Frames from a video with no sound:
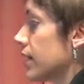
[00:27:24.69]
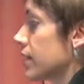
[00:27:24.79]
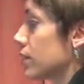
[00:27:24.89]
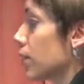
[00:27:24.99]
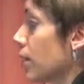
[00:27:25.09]

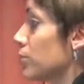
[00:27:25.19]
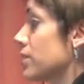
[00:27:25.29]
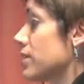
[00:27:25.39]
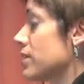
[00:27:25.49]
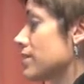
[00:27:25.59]
And the
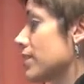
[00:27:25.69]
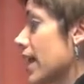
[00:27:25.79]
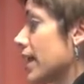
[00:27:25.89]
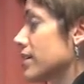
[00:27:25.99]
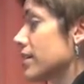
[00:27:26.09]
problem is
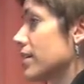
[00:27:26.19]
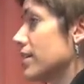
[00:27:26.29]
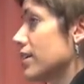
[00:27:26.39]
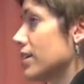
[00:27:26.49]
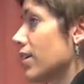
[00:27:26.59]
that
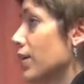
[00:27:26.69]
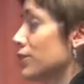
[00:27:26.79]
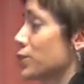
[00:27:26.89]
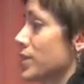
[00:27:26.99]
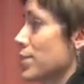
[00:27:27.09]

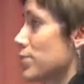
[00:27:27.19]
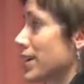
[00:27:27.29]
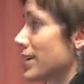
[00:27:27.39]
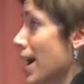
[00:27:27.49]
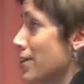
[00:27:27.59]
often when they
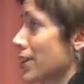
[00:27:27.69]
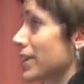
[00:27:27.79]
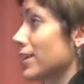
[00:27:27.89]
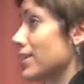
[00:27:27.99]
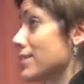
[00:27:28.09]
bring down their kill,